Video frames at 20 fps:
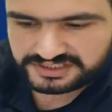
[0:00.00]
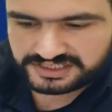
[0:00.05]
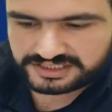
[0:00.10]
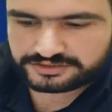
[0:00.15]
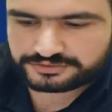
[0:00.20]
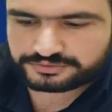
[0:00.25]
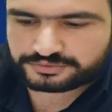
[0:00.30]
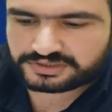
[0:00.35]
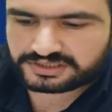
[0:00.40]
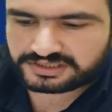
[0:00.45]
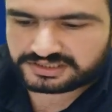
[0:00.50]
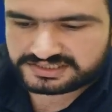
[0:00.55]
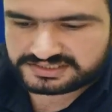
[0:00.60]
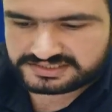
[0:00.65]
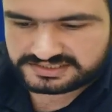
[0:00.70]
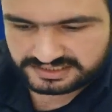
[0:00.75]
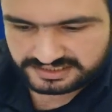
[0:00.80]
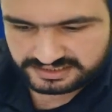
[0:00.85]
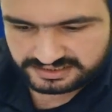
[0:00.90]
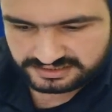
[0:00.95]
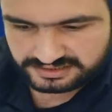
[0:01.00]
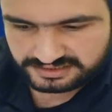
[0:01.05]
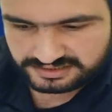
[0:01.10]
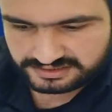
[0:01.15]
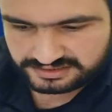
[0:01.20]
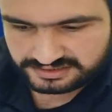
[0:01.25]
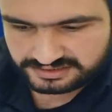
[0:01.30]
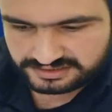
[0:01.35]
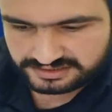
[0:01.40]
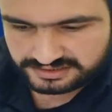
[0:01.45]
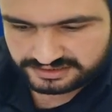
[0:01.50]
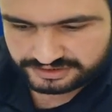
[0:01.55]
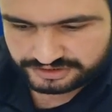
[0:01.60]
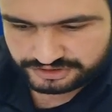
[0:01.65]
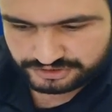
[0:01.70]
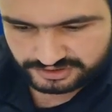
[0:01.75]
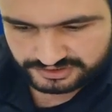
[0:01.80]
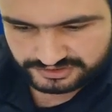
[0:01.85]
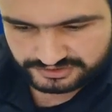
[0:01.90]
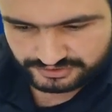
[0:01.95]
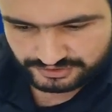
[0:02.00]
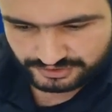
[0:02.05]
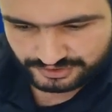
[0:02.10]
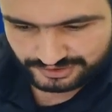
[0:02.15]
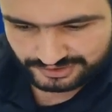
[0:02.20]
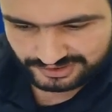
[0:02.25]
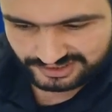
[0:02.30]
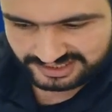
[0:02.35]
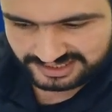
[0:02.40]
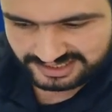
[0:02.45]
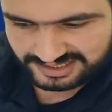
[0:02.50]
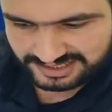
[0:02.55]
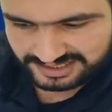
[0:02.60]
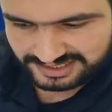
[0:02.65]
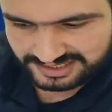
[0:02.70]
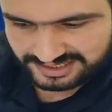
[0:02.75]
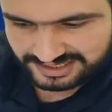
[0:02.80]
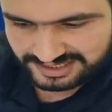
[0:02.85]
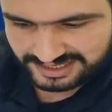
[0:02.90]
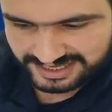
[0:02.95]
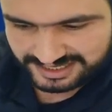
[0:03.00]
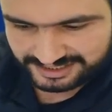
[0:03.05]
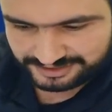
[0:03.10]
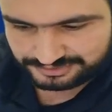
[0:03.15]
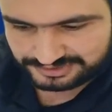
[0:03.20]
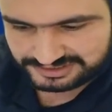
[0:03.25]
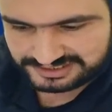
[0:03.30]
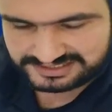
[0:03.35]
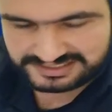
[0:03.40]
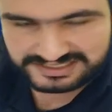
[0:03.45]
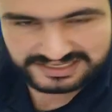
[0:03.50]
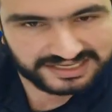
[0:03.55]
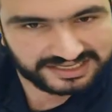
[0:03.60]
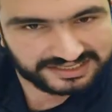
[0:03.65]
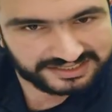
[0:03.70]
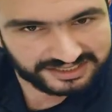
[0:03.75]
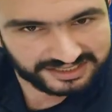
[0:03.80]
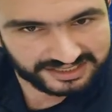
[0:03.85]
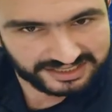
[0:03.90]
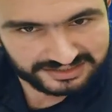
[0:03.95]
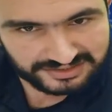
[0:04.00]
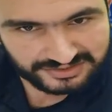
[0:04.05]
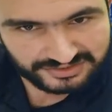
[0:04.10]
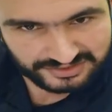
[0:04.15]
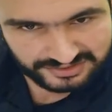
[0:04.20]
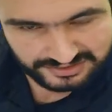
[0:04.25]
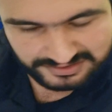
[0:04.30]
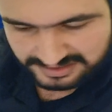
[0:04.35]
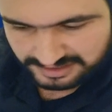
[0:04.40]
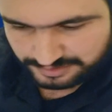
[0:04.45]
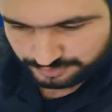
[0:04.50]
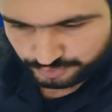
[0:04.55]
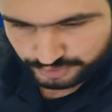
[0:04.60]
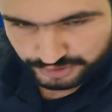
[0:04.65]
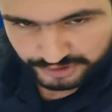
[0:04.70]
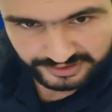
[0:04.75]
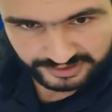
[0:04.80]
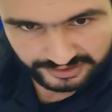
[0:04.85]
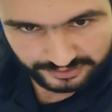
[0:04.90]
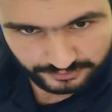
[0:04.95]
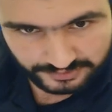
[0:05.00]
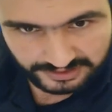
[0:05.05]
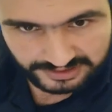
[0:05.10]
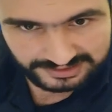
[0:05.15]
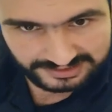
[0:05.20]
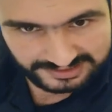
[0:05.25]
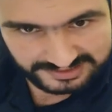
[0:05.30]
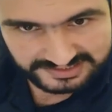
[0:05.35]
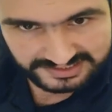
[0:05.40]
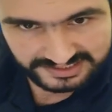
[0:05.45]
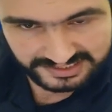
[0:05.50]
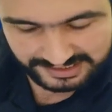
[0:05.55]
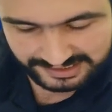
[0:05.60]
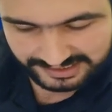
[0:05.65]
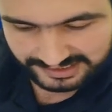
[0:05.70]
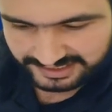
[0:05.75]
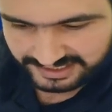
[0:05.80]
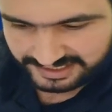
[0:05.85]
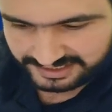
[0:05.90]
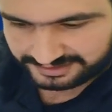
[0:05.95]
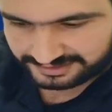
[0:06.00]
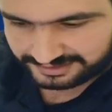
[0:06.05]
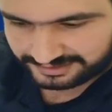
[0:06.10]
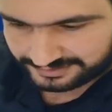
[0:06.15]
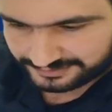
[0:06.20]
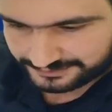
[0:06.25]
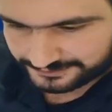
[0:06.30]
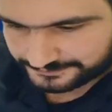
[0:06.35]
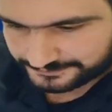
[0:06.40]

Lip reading: that, we'll listen to a song and we'll see the answers appearing while listening again.